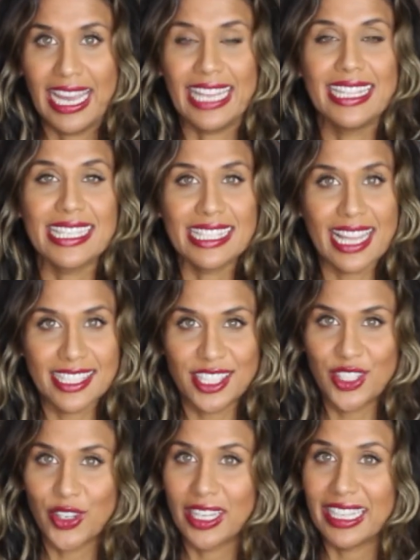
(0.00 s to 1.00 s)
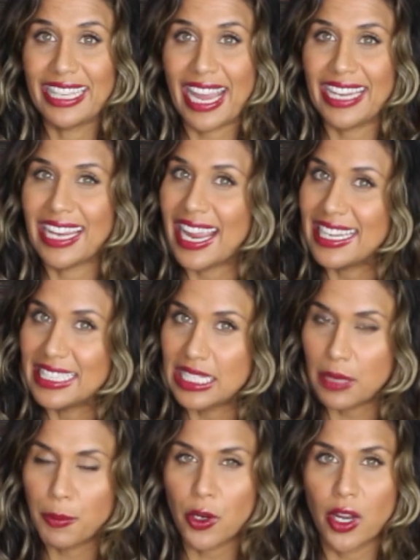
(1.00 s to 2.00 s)
In this lesson, you're going to gain a
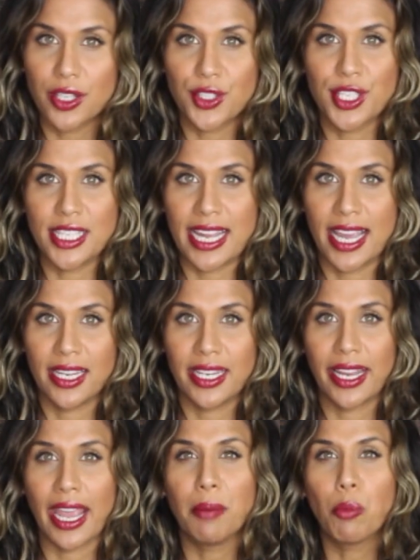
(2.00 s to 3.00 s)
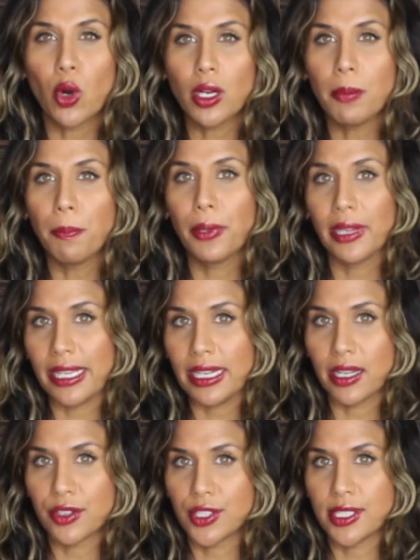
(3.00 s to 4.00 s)
deeper understanding and more
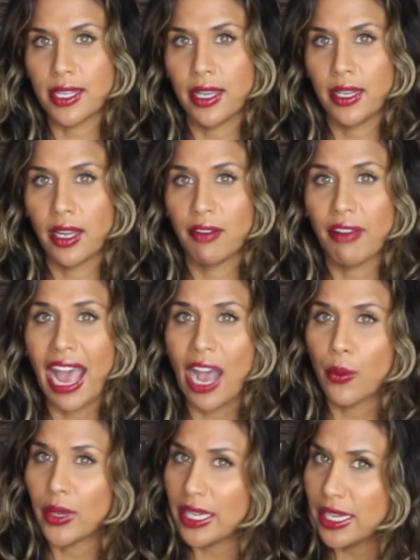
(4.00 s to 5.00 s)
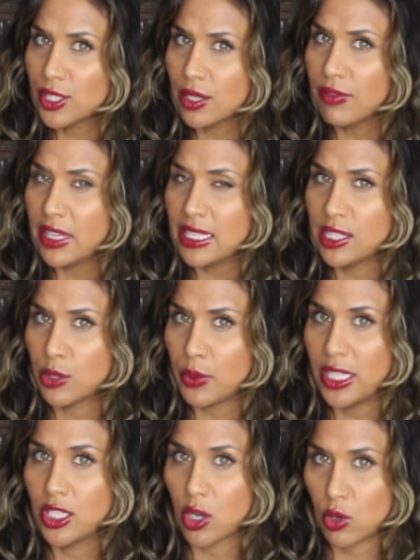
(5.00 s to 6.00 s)
complete understanding of how each of these
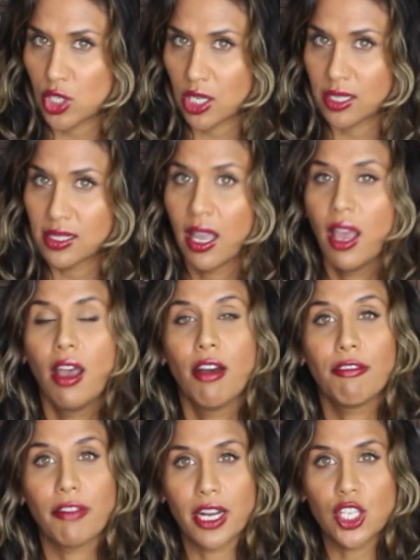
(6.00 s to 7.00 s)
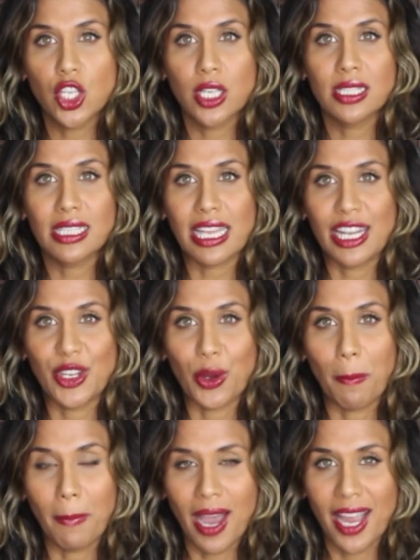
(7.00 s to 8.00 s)
3 doshas functions in
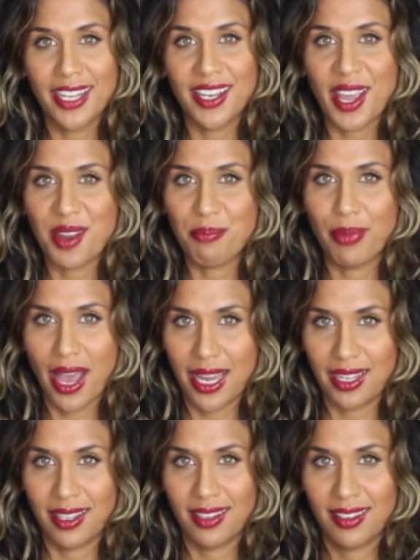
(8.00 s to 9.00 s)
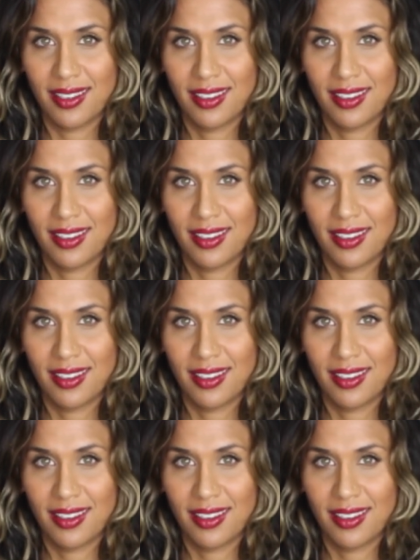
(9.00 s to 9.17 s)
your mind and body.